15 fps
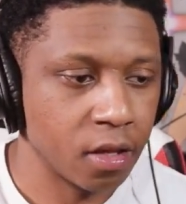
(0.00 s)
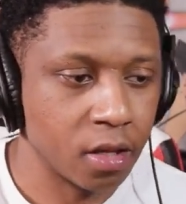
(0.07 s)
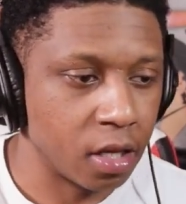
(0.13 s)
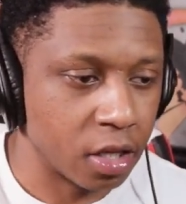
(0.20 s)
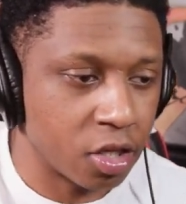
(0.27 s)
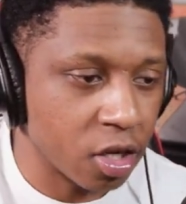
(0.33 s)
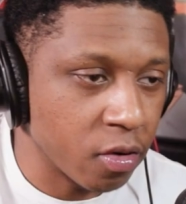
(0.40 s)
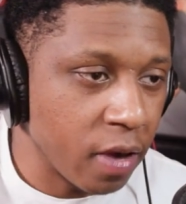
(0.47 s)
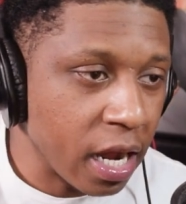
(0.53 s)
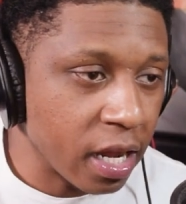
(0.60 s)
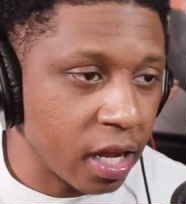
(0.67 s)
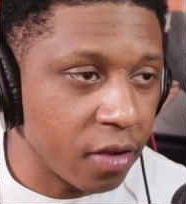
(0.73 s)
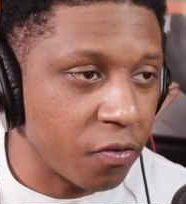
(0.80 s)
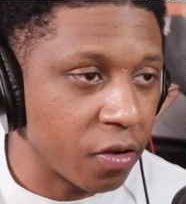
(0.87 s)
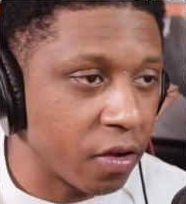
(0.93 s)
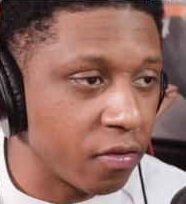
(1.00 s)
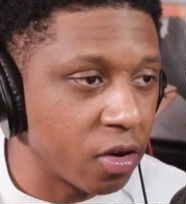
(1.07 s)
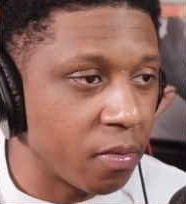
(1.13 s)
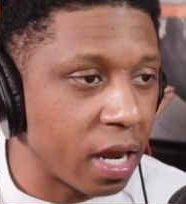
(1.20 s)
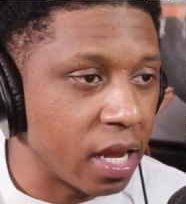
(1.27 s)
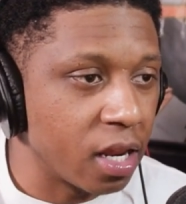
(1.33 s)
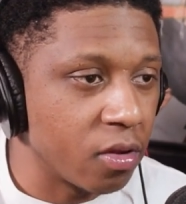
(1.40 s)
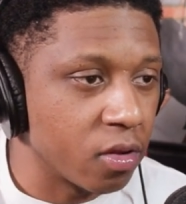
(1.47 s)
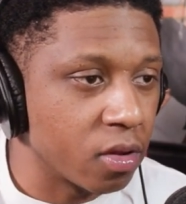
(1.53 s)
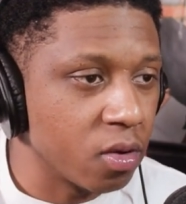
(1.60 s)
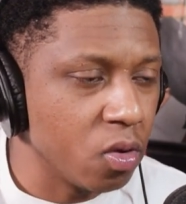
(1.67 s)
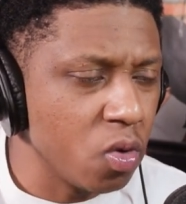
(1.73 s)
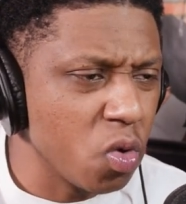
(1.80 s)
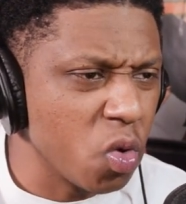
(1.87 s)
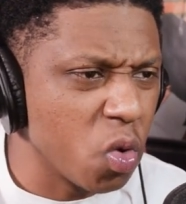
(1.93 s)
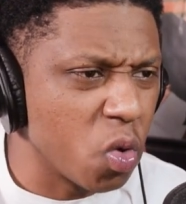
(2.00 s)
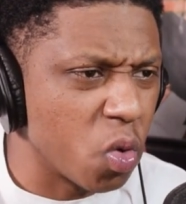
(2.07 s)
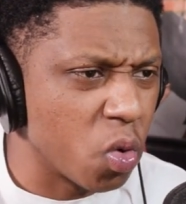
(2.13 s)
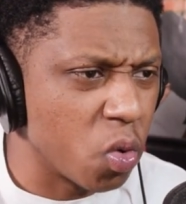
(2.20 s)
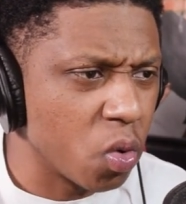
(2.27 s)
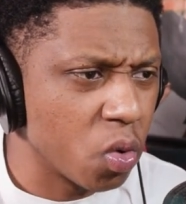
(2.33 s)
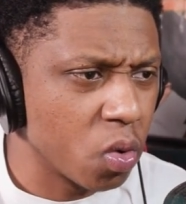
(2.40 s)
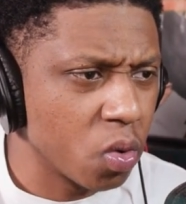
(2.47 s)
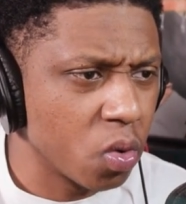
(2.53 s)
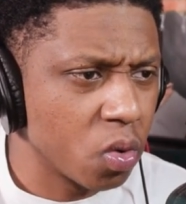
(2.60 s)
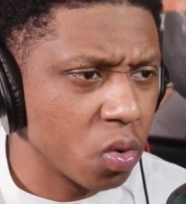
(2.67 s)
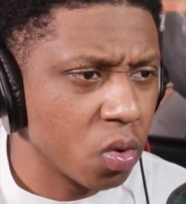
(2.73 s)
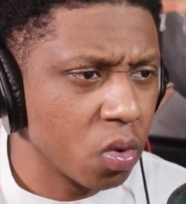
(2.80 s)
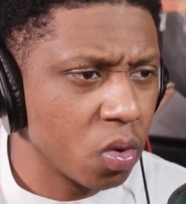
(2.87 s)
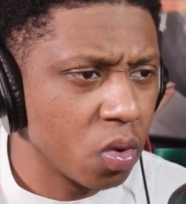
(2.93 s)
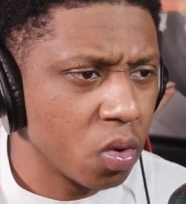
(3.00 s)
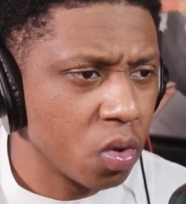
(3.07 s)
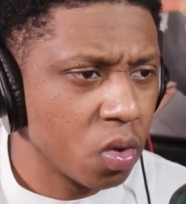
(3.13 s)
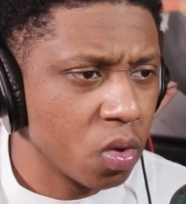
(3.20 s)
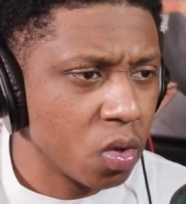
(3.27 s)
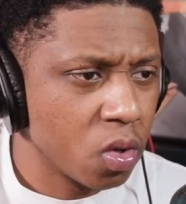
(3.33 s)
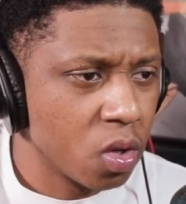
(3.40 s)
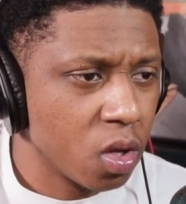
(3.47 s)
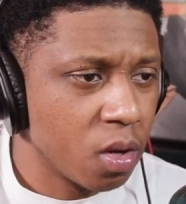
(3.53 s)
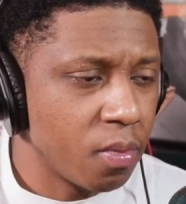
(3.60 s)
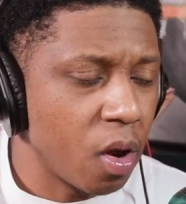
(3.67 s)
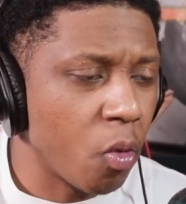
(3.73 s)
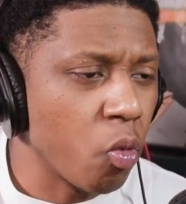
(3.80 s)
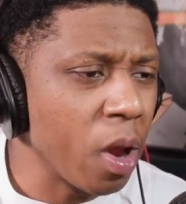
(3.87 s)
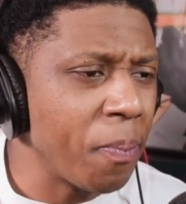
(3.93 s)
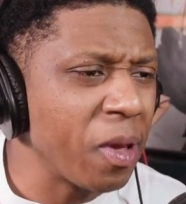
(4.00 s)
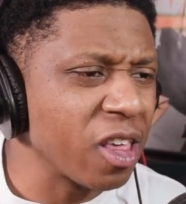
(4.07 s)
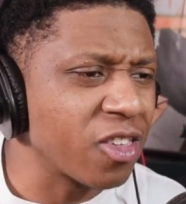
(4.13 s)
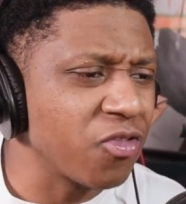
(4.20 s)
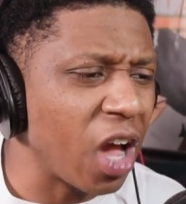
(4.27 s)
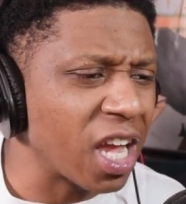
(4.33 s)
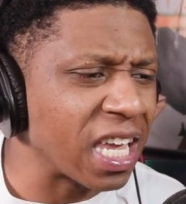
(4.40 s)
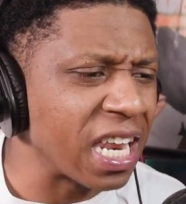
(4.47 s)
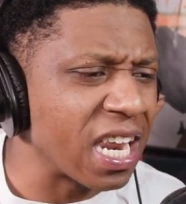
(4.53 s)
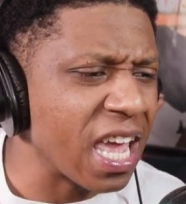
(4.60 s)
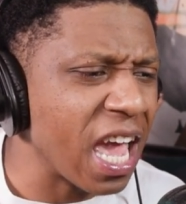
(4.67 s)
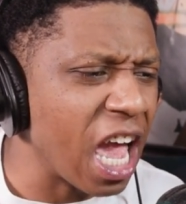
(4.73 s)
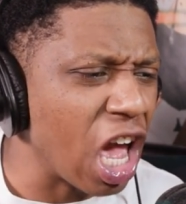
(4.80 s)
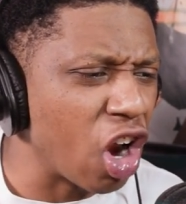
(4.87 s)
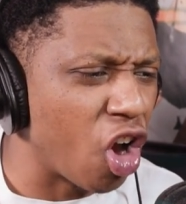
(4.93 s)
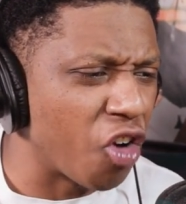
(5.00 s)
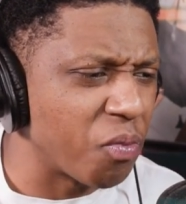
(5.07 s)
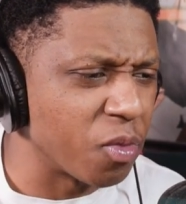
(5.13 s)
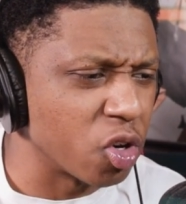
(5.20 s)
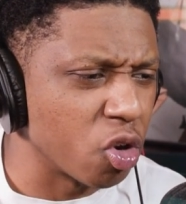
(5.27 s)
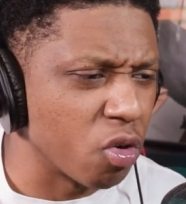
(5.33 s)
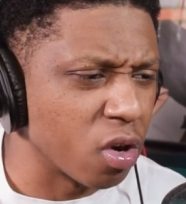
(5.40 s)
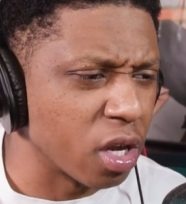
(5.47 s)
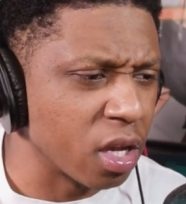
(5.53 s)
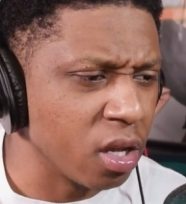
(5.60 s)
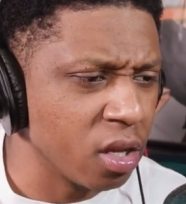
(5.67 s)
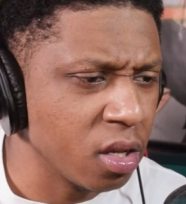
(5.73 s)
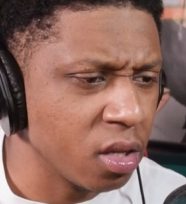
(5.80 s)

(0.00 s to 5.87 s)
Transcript: Shigaraki ain't forgiving nobody anyway. Ooh. Bro, rip his fucking head off, Midoriya.